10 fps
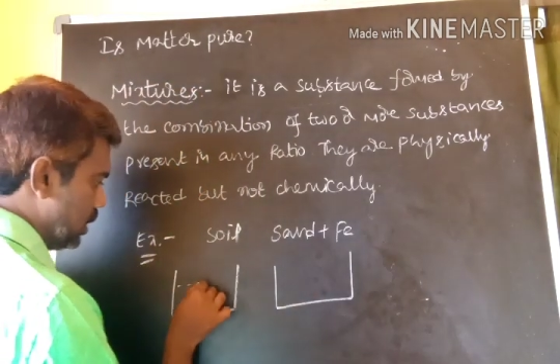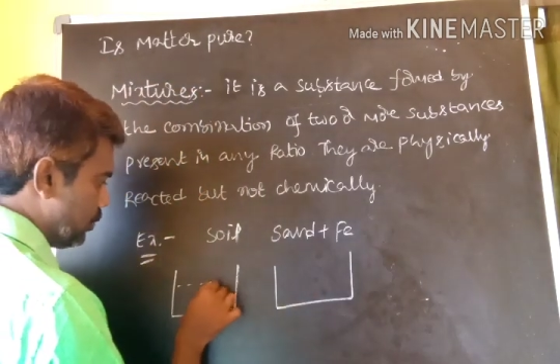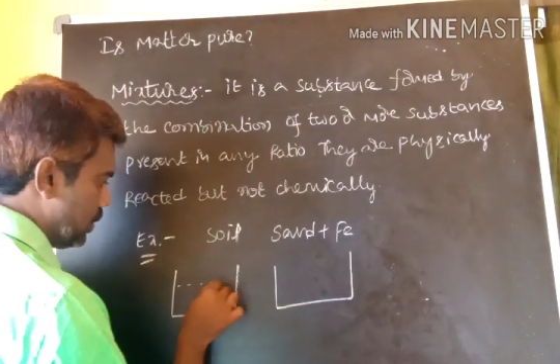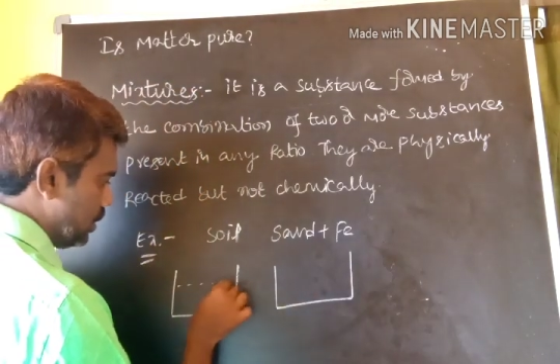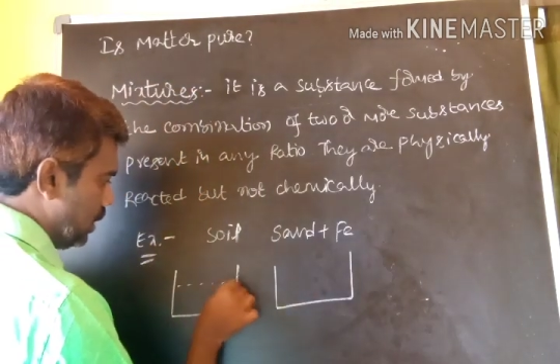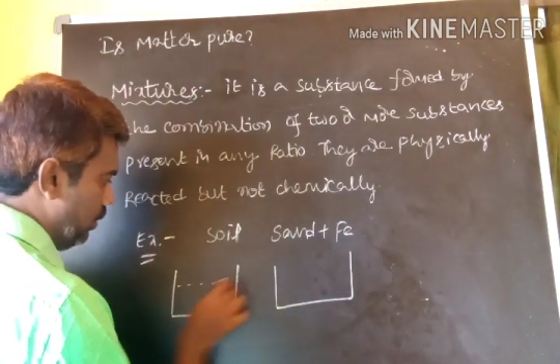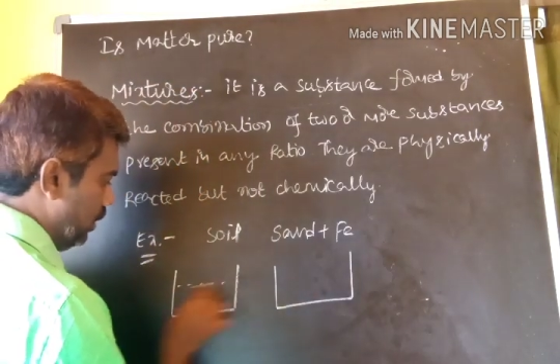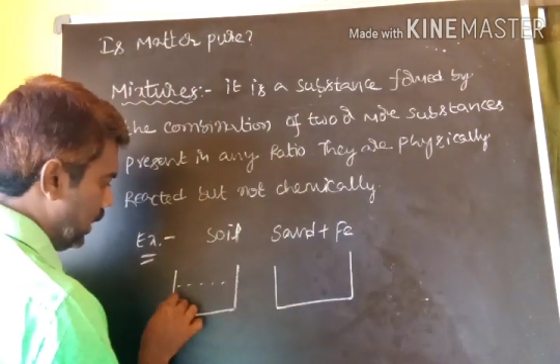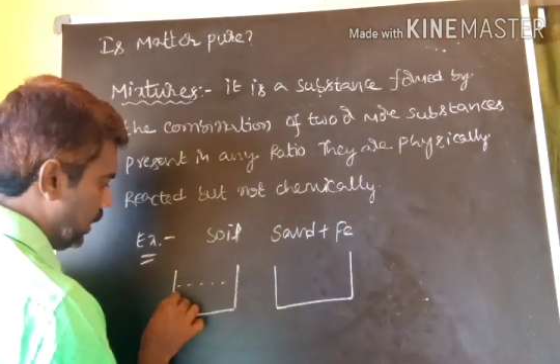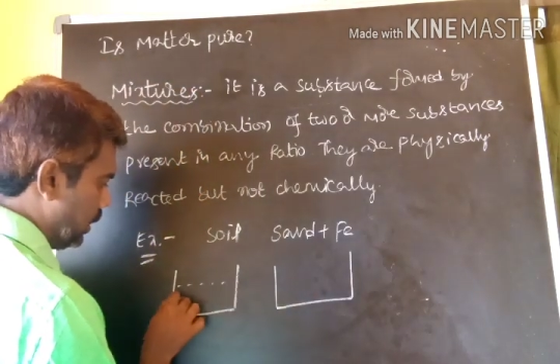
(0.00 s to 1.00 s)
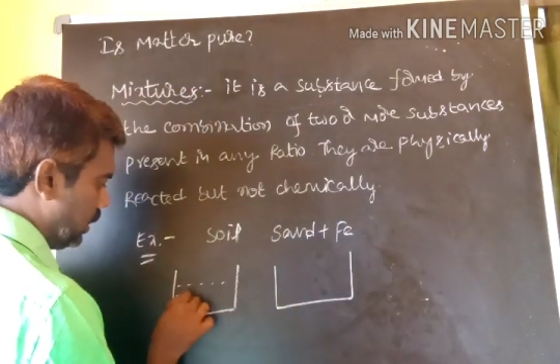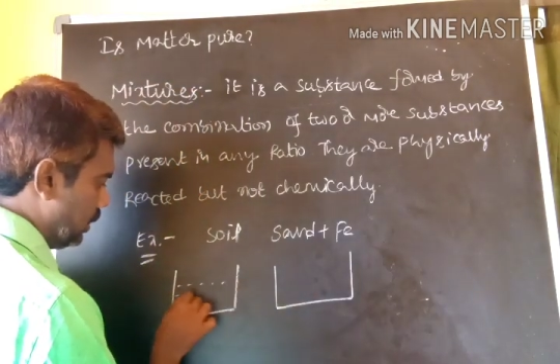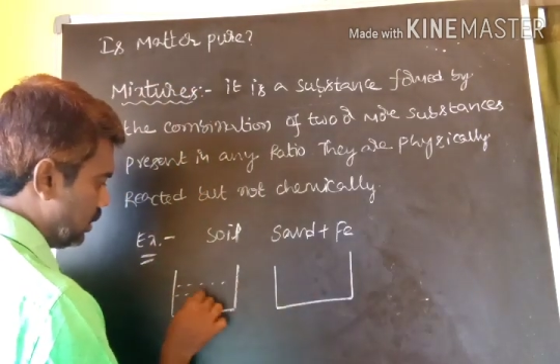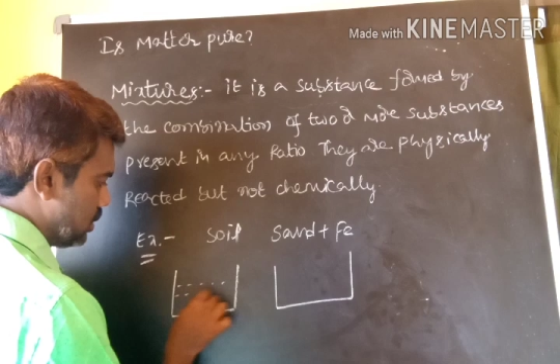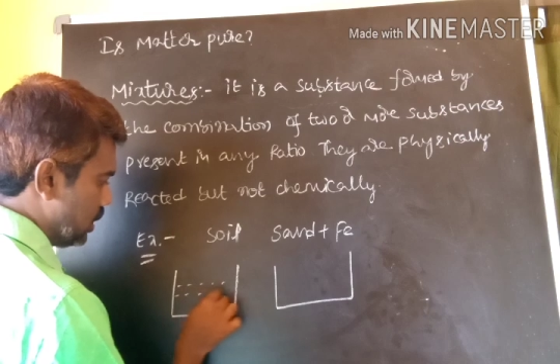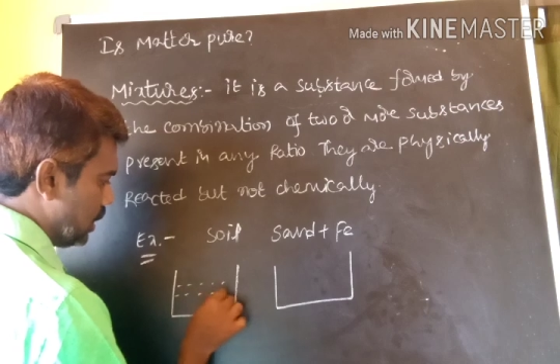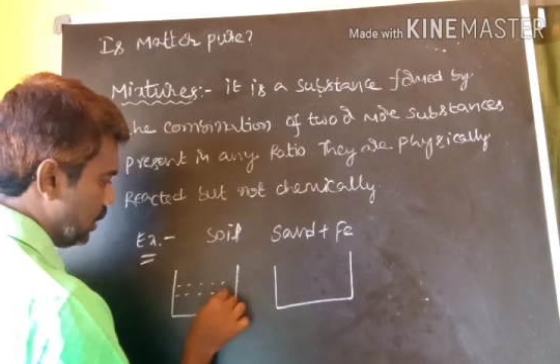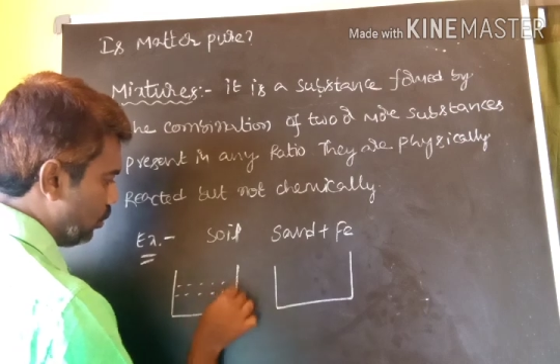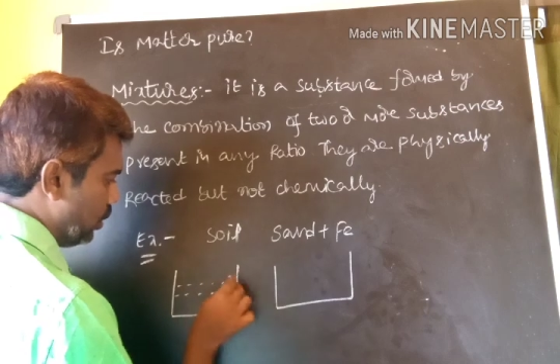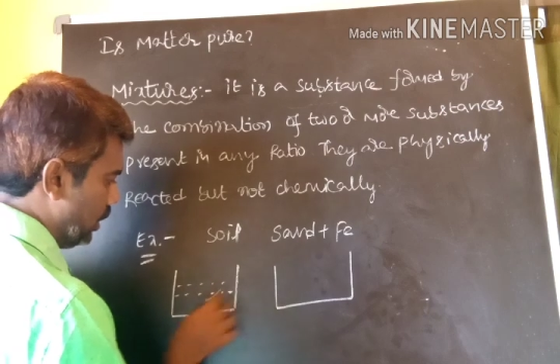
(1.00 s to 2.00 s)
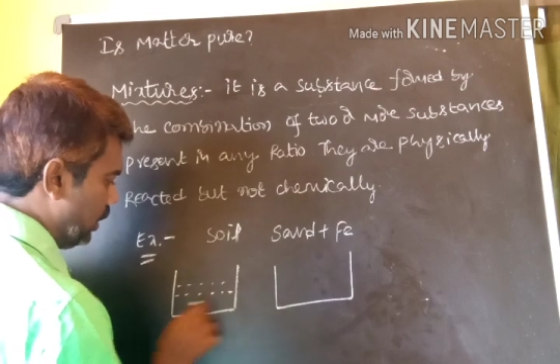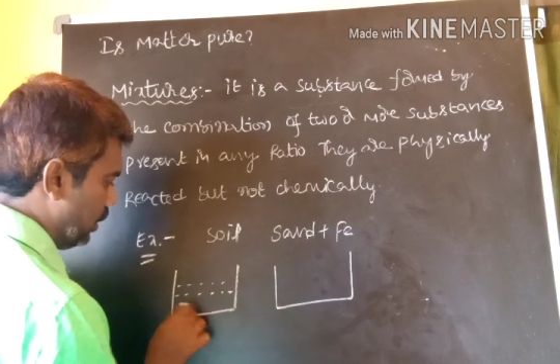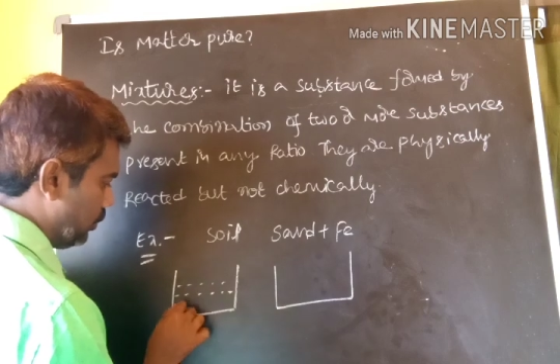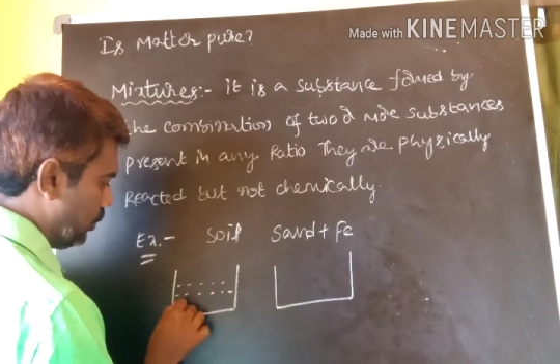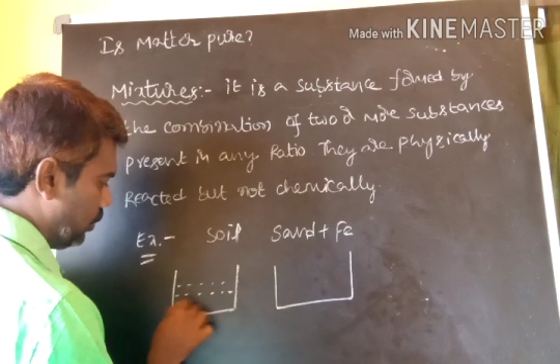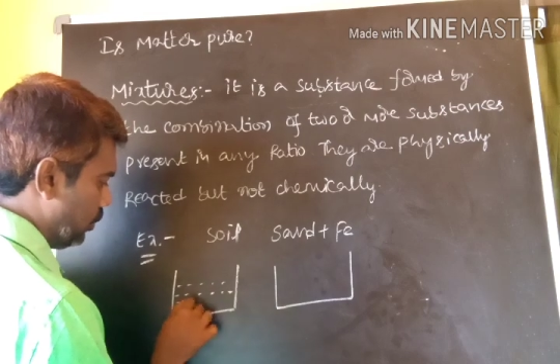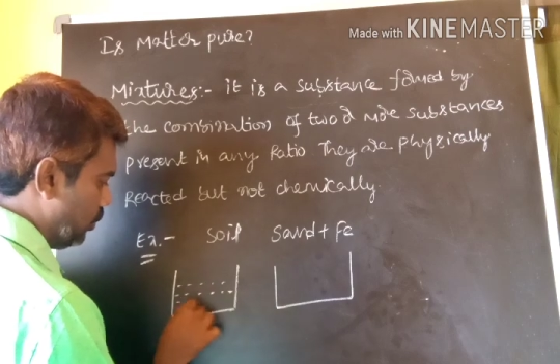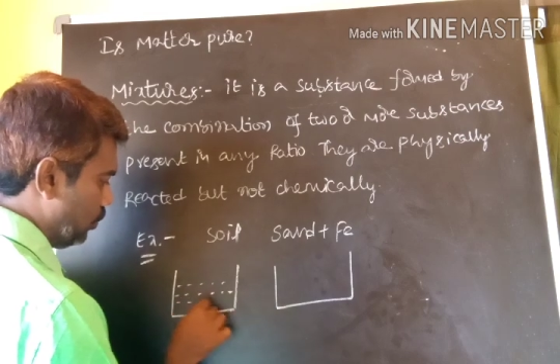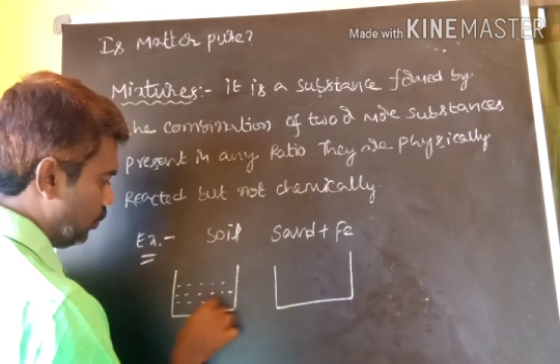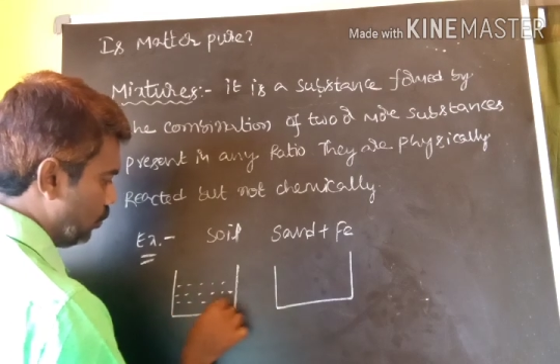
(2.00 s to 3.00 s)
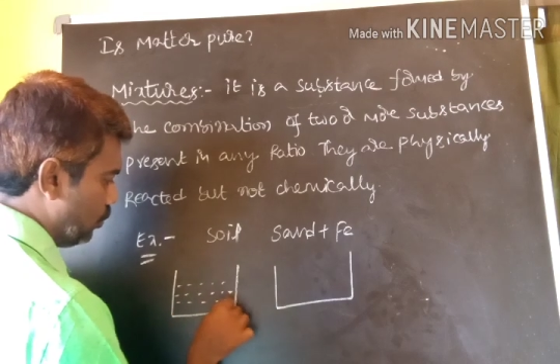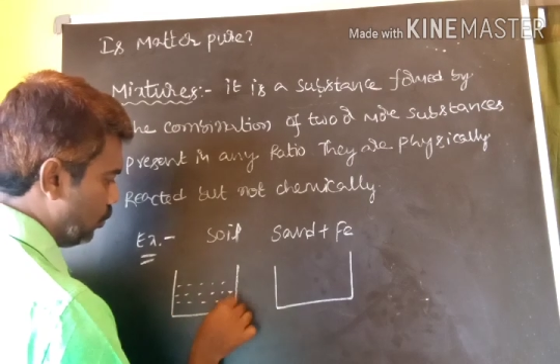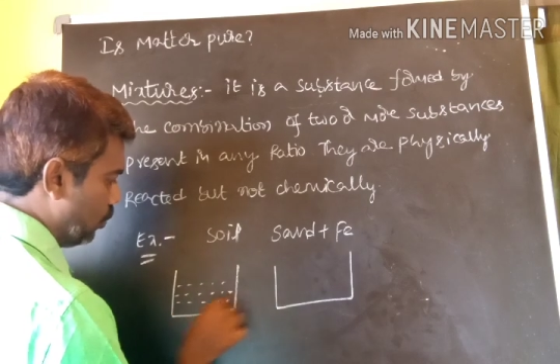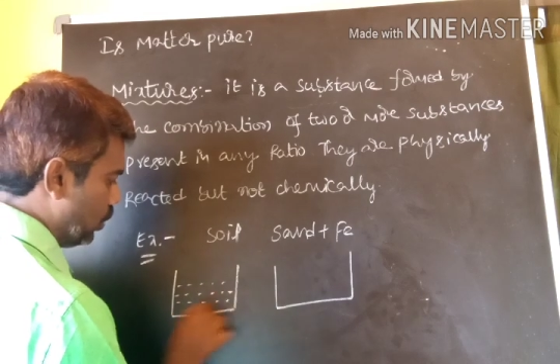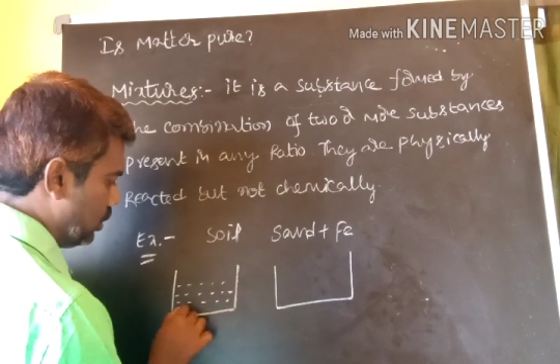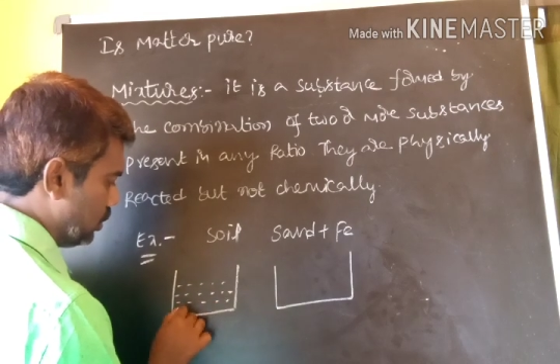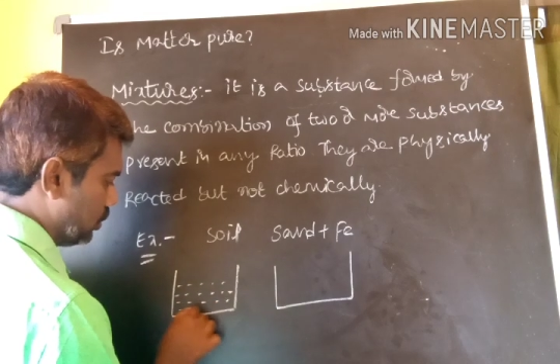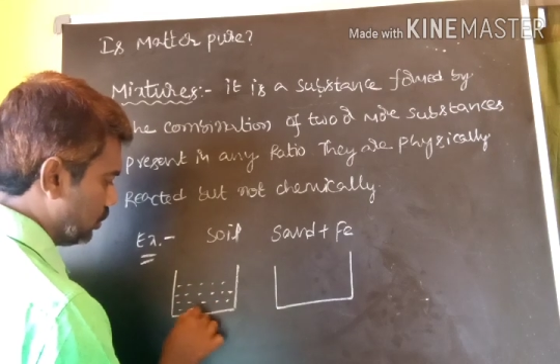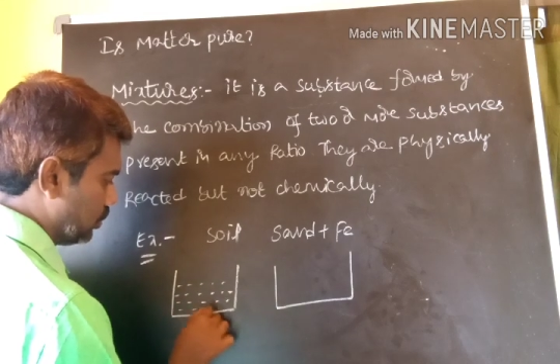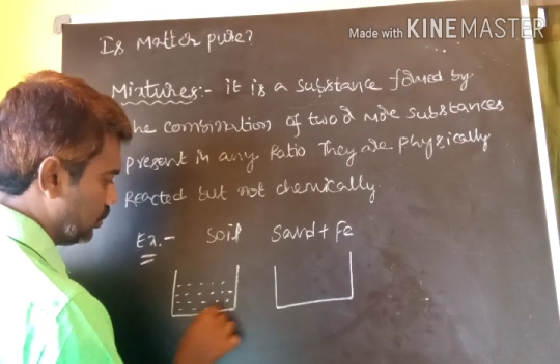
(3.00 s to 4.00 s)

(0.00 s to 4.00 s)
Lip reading: this vessel, I will take the certain quantity of water.